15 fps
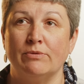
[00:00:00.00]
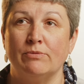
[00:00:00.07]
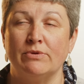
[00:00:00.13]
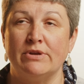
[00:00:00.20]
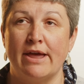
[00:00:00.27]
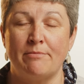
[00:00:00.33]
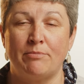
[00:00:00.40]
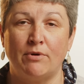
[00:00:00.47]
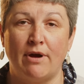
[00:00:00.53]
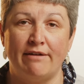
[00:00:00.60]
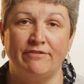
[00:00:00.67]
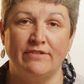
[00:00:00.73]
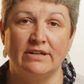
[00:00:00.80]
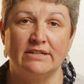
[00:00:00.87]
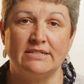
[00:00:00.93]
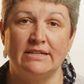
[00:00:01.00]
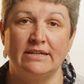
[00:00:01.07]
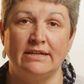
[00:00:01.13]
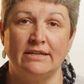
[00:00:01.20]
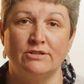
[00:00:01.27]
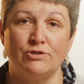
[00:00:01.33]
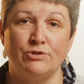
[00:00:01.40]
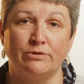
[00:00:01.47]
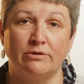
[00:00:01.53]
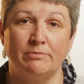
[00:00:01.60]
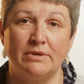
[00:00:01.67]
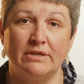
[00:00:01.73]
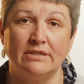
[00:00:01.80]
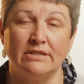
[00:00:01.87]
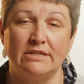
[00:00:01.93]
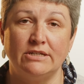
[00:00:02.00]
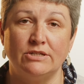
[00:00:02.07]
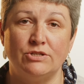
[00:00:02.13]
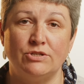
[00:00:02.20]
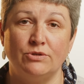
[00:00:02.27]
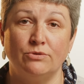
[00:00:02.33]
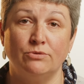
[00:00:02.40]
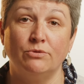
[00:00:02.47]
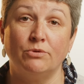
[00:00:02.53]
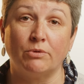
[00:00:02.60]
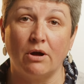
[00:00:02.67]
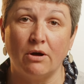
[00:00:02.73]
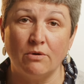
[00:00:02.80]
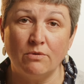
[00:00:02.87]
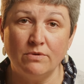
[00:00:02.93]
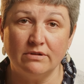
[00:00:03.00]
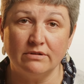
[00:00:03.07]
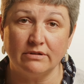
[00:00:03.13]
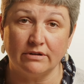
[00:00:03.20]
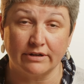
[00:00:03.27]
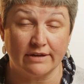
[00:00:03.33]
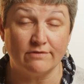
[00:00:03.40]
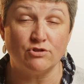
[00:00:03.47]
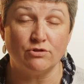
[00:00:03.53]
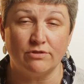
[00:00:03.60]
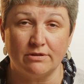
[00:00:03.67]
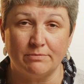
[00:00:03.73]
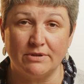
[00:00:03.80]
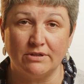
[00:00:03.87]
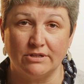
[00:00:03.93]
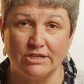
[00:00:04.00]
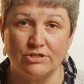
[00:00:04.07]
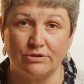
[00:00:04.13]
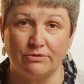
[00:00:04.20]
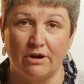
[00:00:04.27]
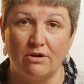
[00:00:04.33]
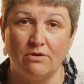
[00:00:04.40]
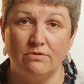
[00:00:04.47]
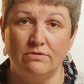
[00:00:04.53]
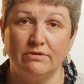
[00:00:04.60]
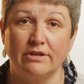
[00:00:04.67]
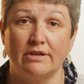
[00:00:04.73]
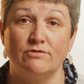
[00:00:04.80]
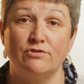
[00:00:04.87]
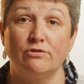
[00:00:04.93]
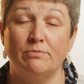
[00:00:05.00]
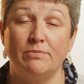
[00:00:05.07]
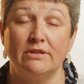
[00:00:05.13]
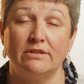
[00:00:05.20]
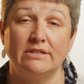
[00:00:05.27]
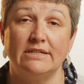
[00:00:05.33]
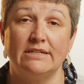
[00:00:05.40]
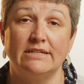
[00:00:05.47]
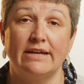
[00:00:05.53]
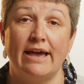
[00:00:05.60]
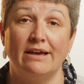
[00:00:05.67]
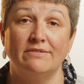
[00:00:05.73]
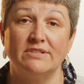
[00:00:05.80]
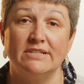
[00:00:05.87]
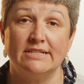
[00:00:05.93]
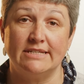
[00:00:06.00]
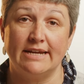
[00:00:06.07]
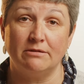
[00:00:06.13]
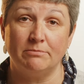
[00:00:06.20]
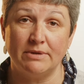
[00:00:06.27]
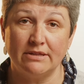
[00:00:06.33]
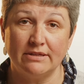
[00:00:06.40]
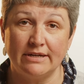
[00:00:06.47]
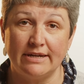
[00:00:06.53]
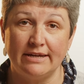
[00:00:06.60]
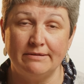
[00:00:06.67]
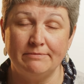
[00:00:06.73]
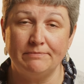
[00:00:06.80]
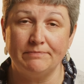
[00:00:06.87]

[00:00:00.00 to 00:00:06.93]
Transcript: net profit is your ability to grow, or gives you the ability to grow, gives you the ability to have sustainability,